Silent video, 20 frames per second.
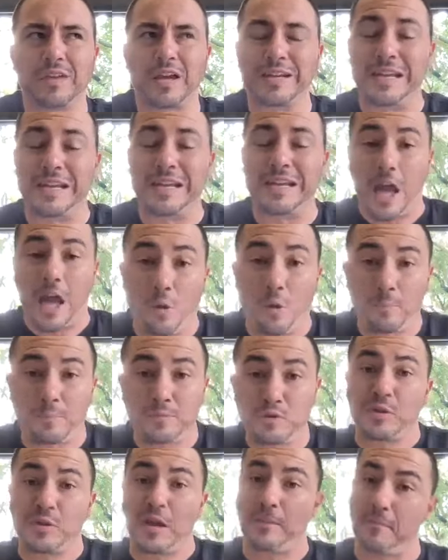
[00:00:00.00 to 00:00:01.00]
I need
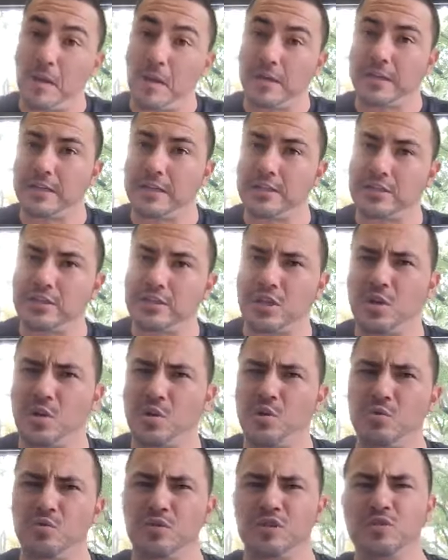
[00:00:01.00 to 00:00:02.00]
help to get money,
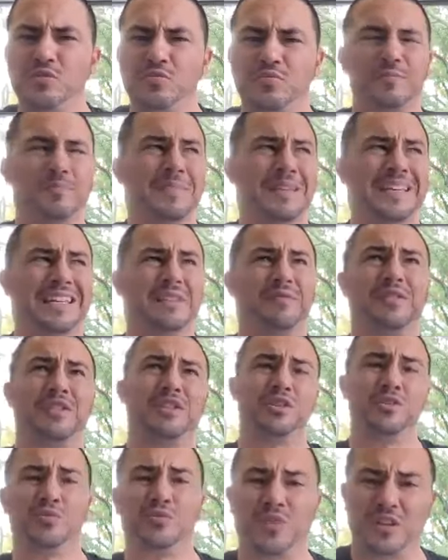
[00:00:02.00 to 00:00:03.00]
so you me
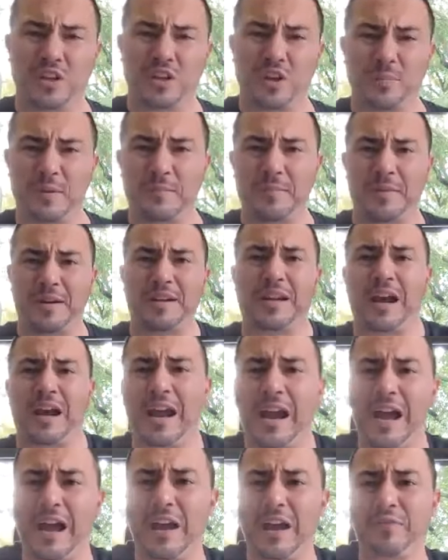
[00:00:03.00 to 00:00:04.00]
giving you the little bit of money I
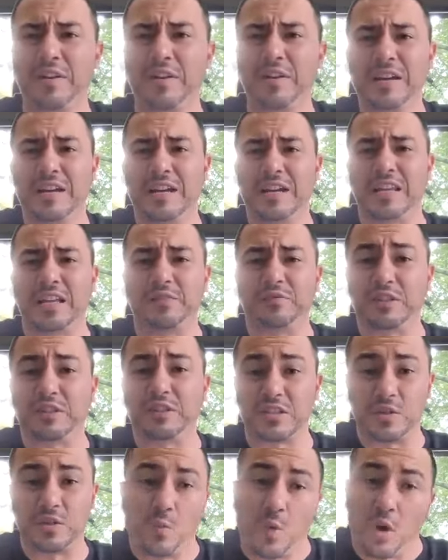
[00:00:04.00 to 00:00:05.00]
have, and then if it
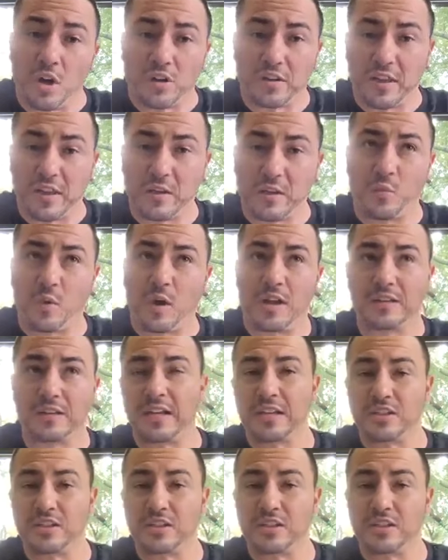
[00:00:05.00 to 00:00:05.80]
doesn't work, then what?